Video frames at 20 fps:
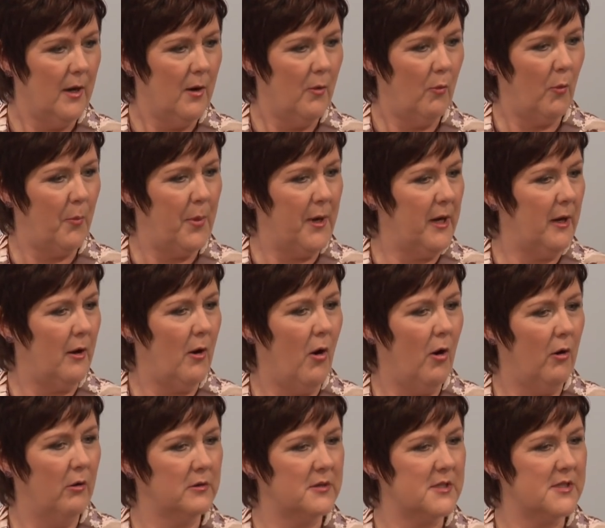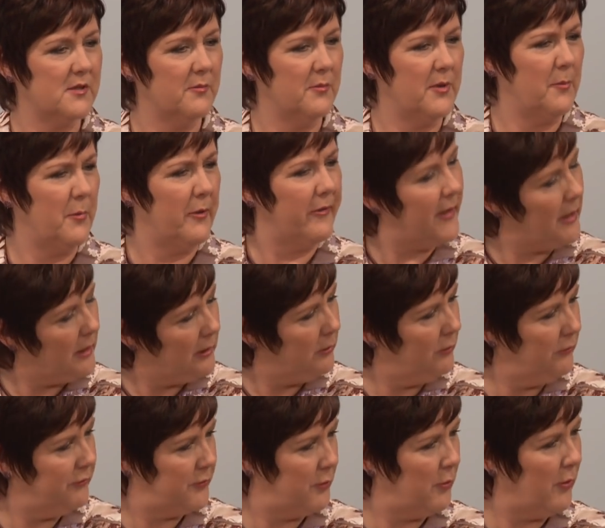were being called to something, but they
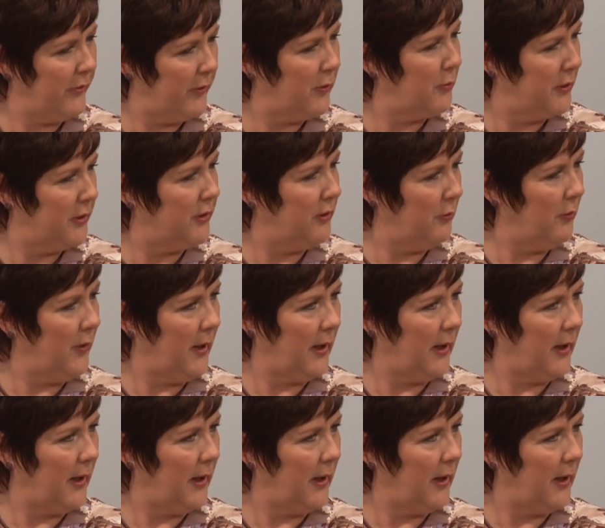loved what they were doing?